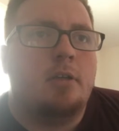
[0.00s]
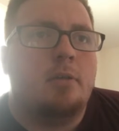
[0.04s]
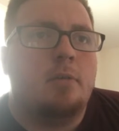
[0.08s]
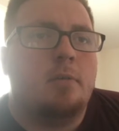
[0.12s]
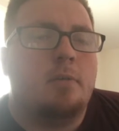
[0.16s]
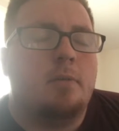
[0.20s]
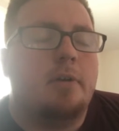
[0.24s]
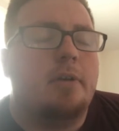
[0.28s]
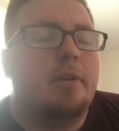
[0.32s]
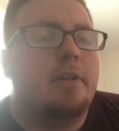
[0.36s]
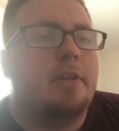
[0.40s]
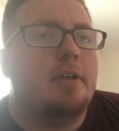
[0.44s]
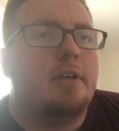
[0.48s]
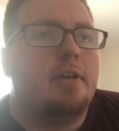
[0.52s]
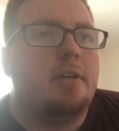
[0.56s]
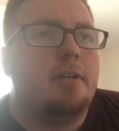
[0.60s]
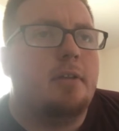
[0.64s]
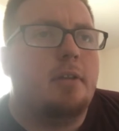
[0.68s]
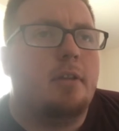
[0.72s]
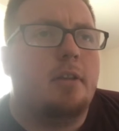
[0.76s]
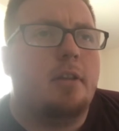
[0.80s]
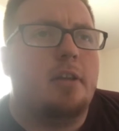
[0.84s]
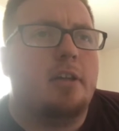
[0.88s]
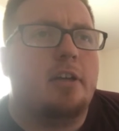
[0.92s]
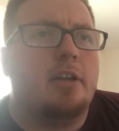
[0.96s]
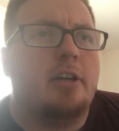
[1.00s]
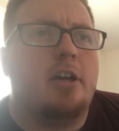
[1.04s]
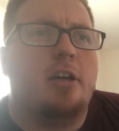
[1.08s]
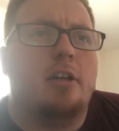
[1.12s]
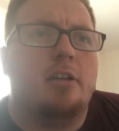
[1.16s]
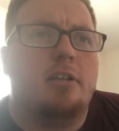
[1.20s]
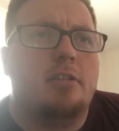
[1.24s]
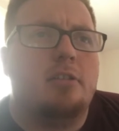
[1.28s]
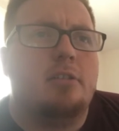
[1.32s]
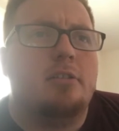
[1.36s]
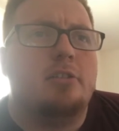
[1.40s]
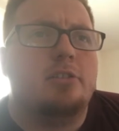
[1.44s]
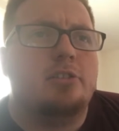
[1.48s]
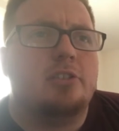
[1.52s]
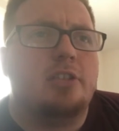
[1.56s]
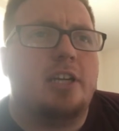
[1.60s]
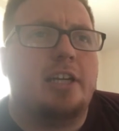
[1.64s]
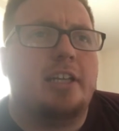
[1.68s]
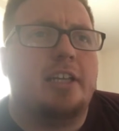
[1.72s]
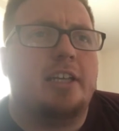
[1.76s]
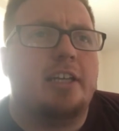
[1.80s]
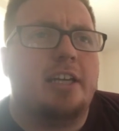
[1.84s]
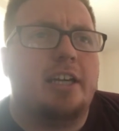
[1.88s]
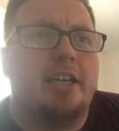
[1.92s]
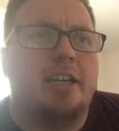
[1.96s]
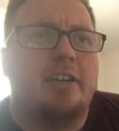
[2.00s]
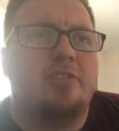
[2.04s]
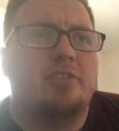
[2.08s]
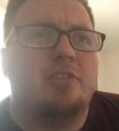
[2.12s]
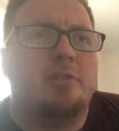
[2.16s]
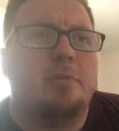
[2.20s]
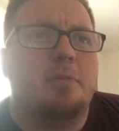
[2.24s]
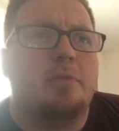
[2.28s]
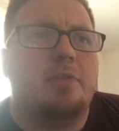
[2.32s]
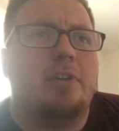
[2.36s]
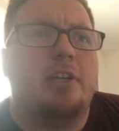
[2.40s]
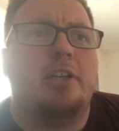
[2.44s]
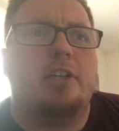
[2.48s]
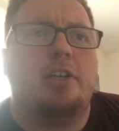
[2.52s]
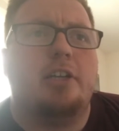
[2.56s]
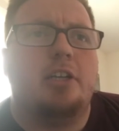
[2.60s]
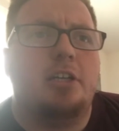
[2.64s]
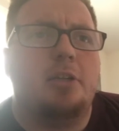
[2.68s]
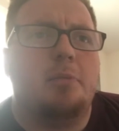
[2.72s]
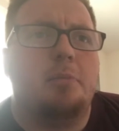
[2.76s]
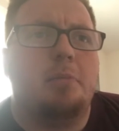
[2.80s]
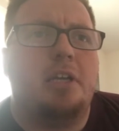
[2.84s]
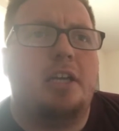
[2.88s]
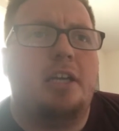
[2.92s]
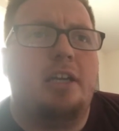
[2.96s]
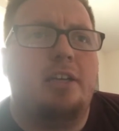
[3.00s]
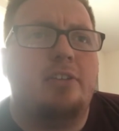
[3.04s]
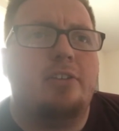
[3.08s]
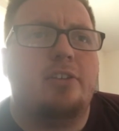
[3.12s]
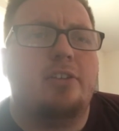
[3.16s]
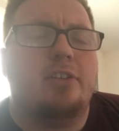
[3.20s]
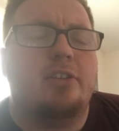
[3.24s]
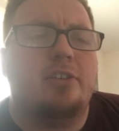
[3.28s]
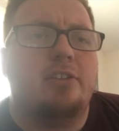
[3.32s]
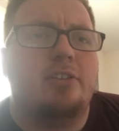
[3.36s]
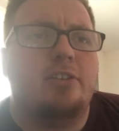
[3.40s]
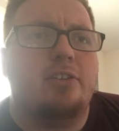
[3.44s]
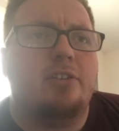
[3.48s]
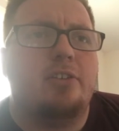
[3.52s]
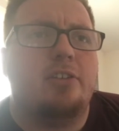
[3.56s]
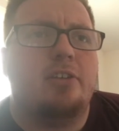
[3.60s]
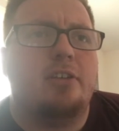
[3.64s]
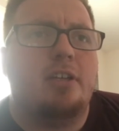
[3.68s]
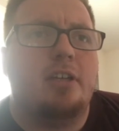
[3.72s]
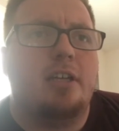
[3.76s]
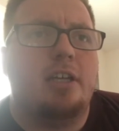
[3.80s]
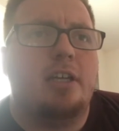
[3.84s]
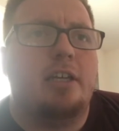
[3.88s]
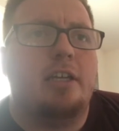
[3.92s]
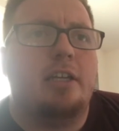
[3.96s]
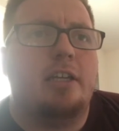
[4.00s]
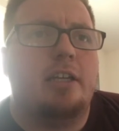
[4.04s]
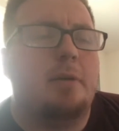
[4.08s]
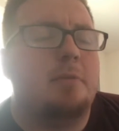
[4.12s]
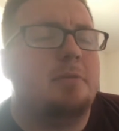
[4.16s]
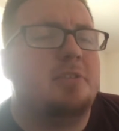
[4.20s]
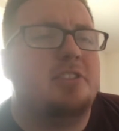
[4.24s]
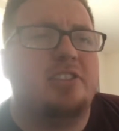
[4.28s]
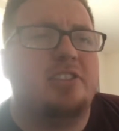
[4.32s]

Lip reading: Well, the Cardinals, I think, have some very good pieces, and I'm